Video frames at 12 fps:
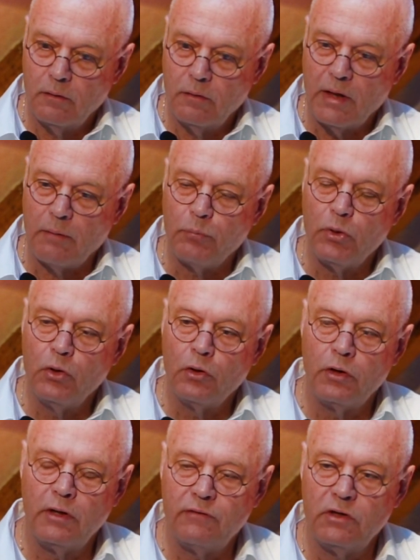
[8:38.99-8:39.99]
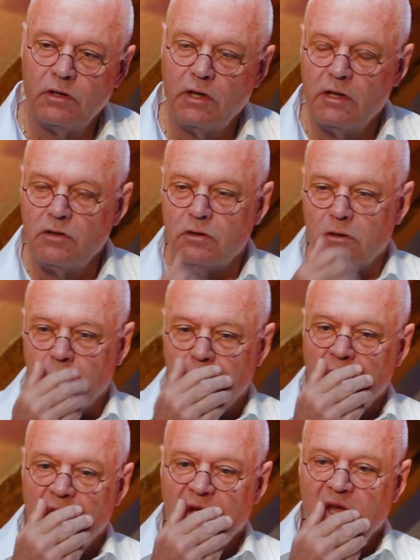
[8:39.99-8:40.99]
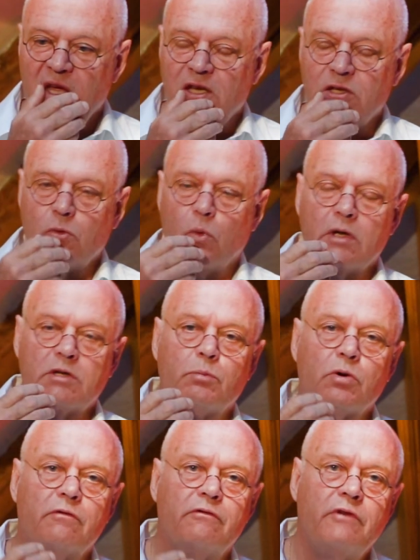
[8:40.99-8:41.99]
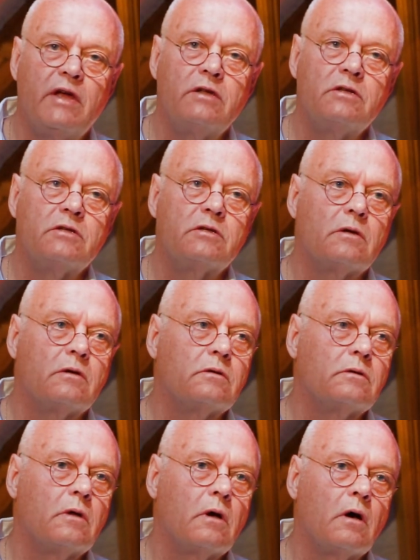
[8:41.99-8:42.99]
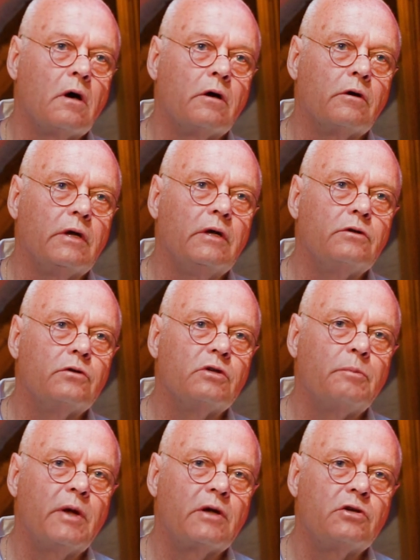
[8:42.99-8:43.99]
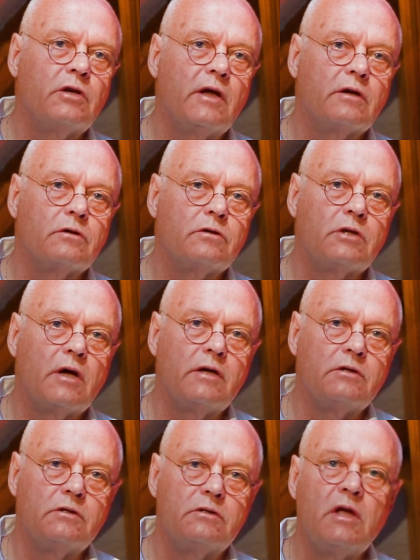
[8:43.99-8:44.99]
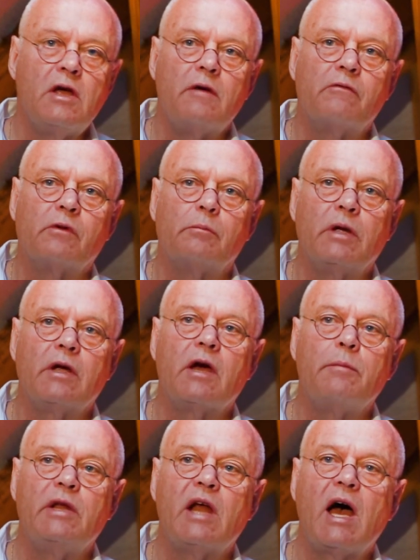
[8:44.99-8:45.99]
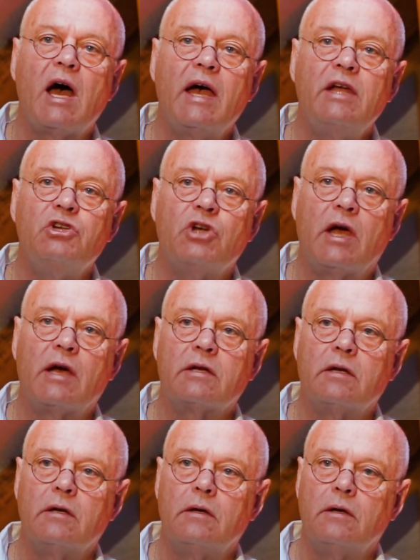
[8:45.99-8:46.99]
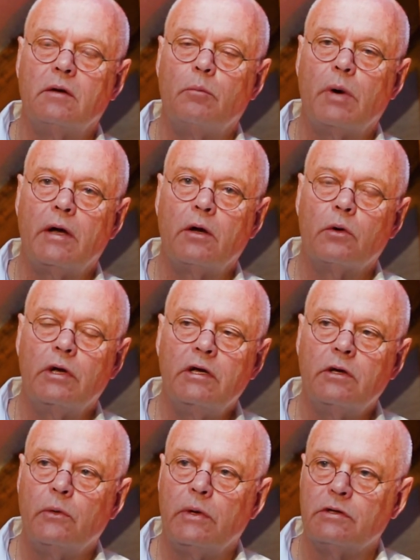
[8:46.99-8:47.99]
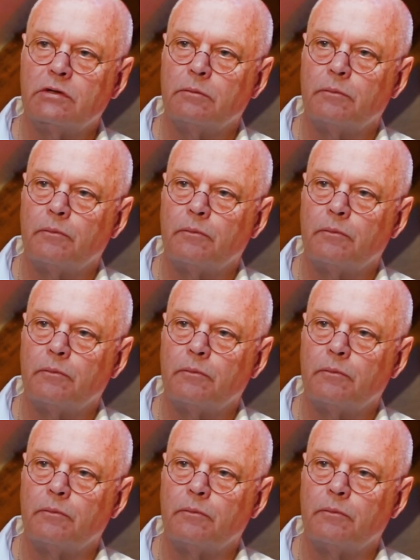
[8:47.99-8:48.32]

that purity of intention is what prevents our introspection exercises from becoming hijacked by our egoism.